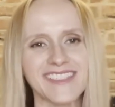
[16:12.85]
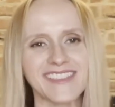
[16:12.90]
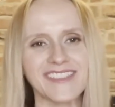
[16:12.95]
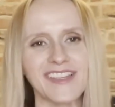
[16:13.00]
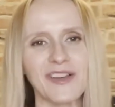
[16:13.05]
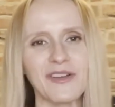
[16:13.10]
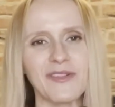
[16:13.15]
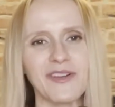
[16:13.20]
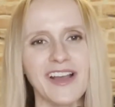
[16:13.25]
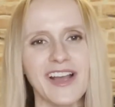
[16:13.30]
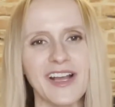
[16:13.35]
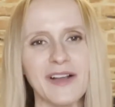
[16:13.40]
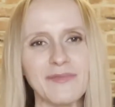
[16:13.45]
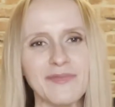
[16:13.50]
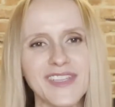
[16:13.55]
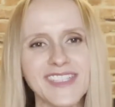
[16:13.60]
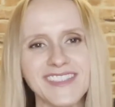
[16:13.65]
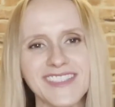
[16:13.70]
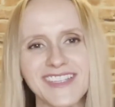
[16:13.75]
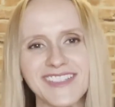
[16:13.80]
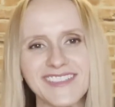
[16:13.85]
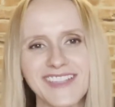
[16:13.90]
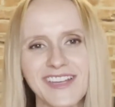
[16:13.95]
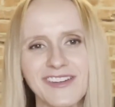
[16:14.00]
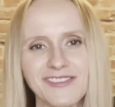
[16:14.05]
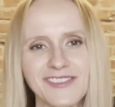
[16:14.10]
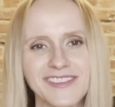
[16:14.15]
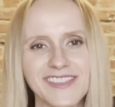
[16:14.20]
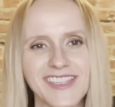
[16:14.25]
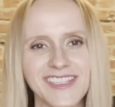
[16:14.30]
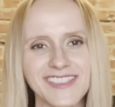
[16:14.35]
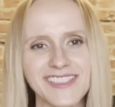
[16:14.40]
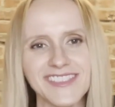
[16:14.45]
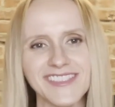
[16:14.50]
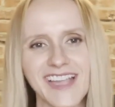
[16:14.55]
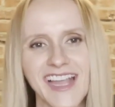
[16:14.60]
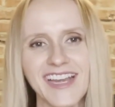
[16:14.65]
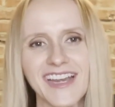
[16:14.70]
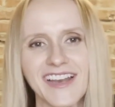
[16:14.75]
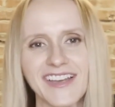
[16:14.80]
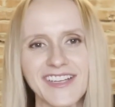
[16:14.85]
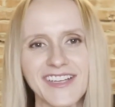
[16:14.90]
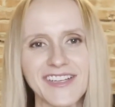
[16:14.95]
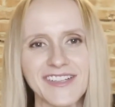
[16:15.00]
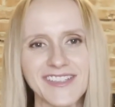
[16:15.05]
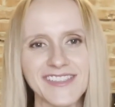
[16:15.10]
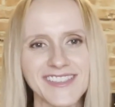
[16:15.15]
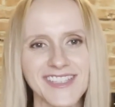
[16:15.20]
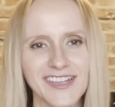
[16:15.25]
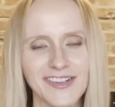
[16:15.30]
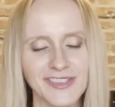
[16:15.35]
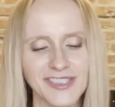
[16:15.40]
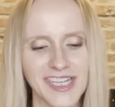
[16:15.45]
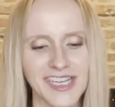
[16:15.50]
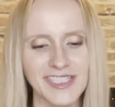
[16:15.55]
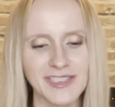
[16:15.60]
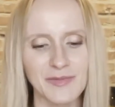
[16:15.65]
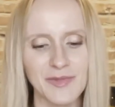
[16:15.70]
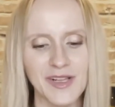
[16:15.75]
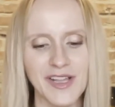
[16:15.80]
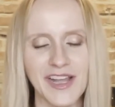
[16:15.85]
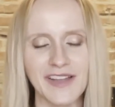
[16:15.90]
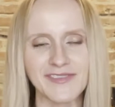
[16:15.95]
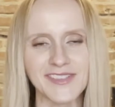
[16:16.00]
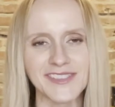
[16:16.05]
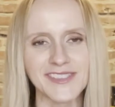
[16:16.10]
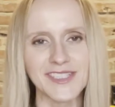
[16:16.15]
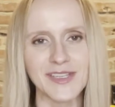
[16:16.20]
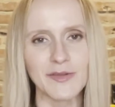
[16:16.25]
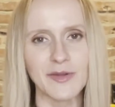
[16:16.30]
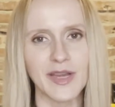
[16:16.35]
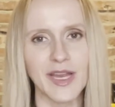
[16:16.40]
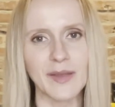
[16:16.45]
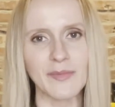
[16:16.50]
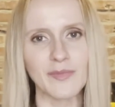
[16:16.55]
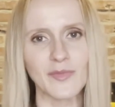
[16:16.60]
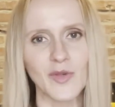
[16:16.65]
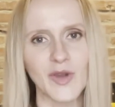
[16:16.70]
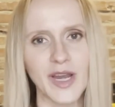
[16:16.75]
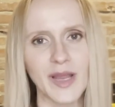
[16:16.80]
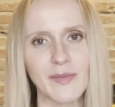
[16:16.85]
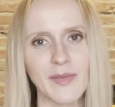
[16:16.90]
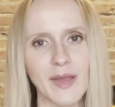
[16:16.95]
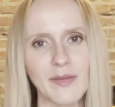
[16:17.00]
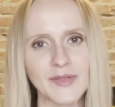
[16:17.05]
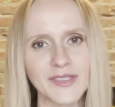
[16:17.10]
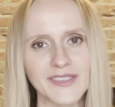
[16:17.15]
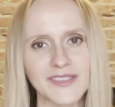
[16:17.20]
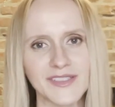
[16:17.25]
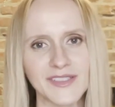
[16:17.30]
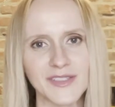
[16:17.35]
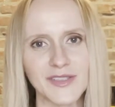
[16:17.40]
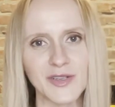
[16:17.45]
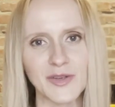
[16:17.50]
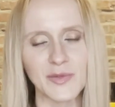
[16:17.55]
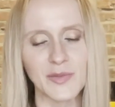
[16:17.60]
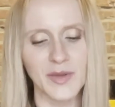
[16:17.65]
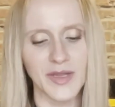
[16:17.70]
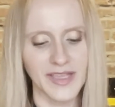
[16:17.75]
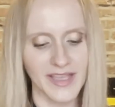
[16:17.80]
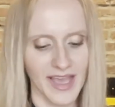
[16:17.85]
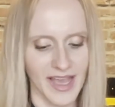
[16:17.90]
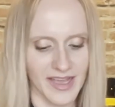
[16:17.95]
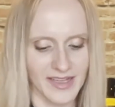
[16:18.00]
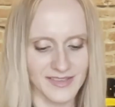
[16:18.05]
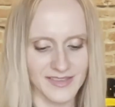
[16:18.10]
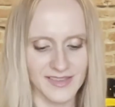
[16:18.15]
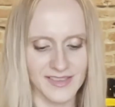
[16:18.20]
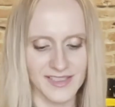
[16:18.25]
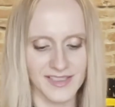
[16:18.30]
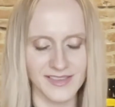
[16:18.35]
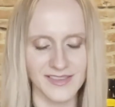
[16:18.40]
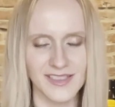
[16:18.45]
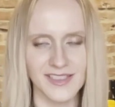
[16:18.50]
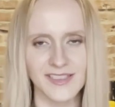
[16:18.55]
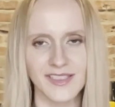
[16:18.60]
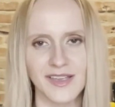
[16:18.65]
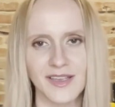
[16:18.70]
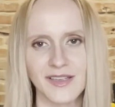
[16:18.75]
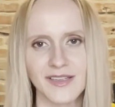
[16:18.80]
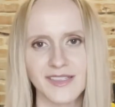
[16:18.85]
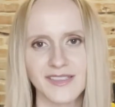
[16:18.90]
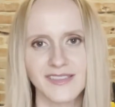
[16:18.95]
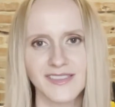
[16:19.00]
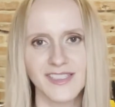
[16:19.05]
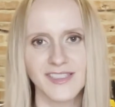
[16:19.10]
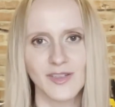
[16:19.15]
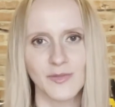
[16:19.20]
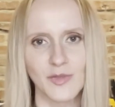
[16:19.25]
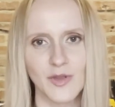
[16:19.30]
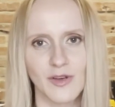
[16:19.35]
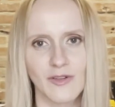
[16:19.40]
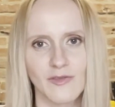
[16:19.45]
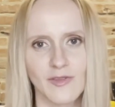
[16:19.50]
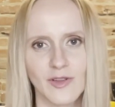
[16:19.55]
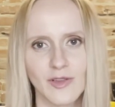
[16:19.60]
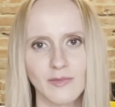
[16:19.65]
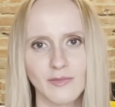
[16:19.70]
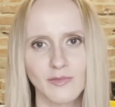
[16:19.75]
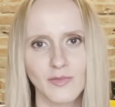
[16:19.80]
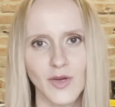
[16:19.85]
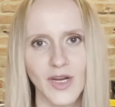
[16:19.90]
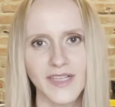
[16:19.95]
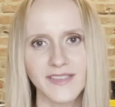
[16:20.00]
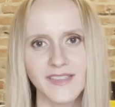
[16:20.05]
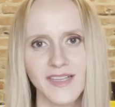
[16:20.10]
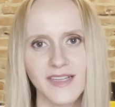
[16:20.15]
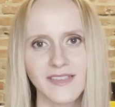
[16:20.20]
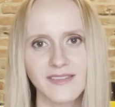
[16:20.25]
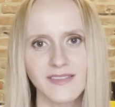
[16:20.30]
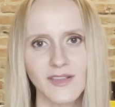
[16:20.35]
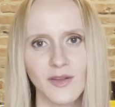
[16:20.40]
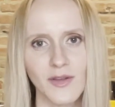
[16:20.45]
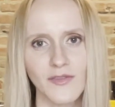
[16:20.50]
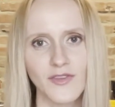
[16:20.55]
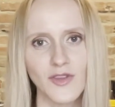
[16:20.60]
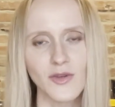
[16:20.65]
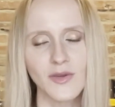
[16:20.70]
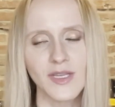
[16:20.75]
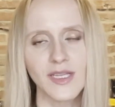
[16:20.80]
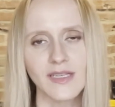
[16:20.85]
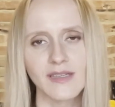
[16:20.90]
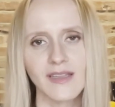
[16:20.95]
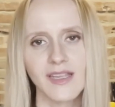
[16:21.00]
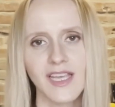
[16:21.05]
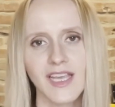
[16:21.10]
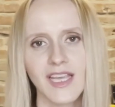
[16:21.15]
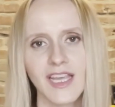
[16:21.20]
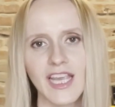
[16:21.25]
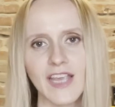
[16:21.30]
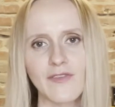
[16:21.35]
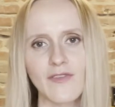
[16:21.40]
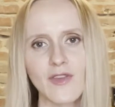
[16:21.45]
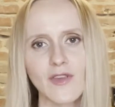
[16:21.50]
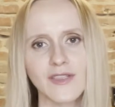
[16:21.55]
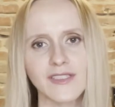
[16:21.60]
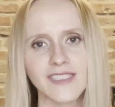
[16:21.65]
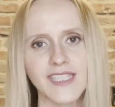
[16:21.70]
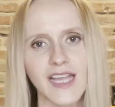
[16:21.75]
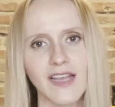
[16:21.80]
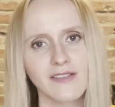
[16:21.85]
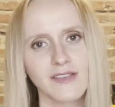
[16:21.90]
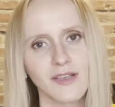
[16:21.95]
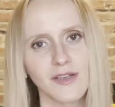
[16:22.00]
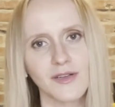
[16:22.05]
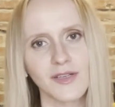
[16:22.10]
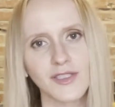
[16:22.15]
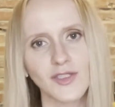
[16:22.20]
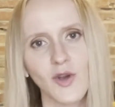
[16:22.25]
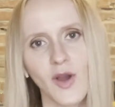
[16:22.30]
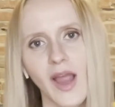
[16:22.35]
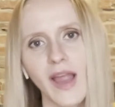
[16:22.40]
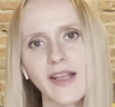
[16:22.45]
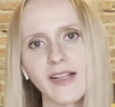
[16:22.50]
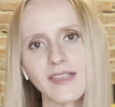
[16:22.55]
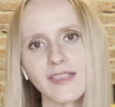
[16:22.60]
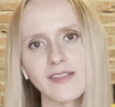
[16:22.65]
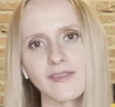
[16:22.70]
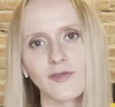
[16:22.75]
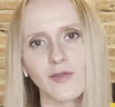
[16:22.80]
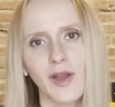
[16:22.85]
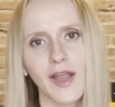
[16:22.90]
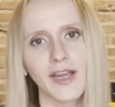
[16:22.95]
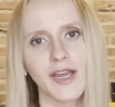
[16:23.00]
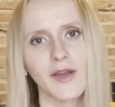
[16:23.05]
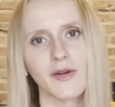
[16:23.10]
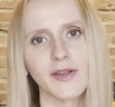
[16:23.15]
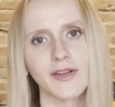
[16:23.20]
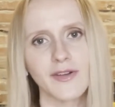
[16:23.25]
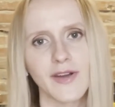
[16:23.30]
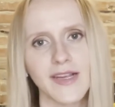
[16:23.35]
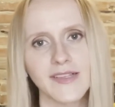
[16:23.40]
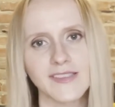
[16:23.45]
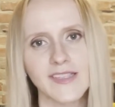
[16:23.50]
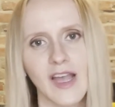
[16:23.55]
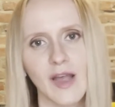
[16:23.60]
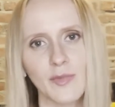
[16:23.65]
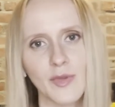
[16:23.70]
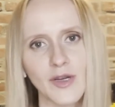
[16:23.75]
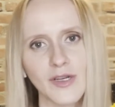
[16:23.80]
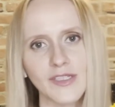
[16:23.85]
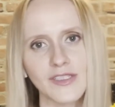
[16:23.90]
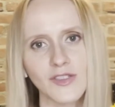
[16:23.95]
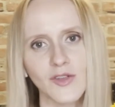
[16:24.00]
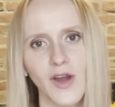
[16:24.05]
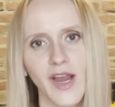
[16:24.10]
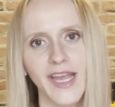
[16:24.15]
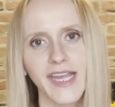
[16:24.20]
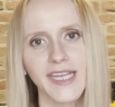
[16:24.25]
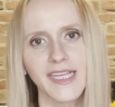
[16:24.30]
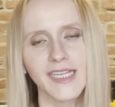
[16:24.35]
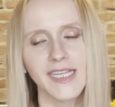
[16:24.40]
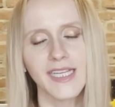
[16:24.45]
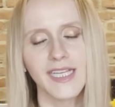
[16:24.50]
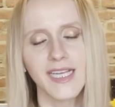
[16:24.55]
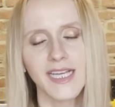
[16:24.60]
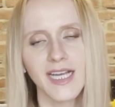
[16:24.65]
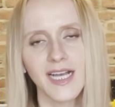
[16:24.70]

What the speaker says: So the design on here is interchangeable. I'll have to see what I'm able to do. But yeah, it's just such a beautiful process. So if you can download a trial of Rhino and Grasshopper and try it.